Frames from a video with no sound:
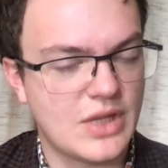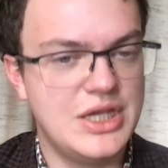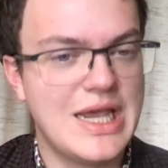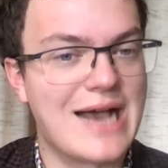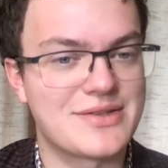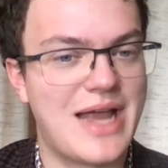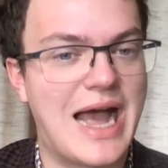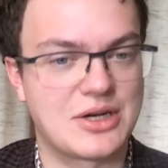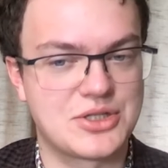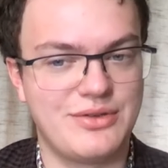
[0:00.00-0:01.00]
He hasn't
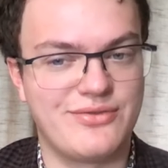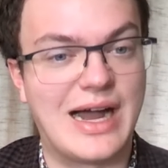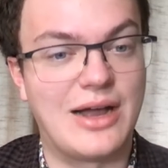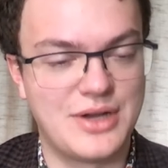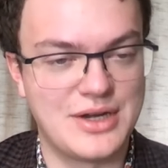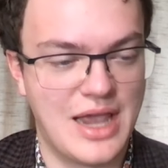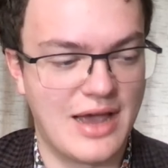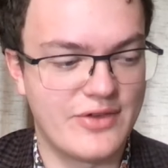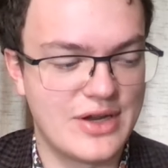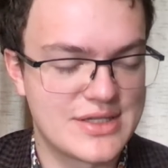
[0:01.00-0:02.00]
actually filed any
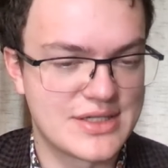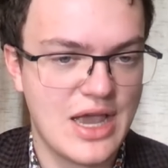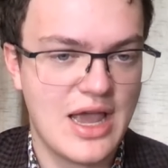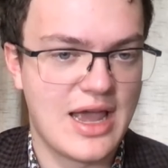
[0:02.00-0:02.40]
evidence.